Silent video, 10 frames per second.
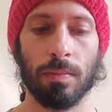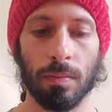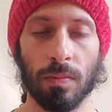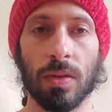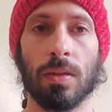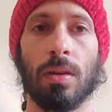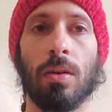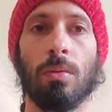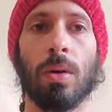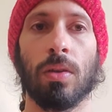visit
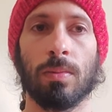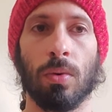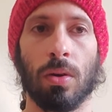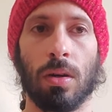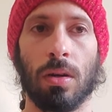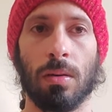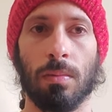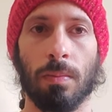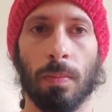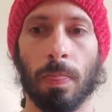her once more,
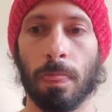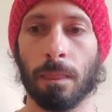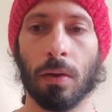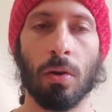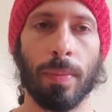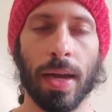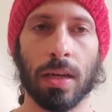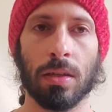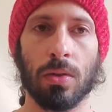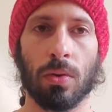go back
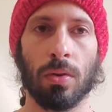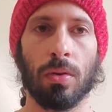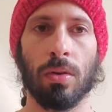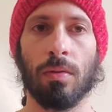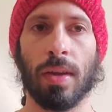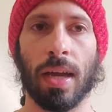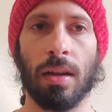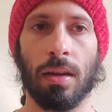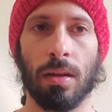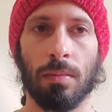to northern
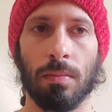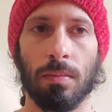Nevada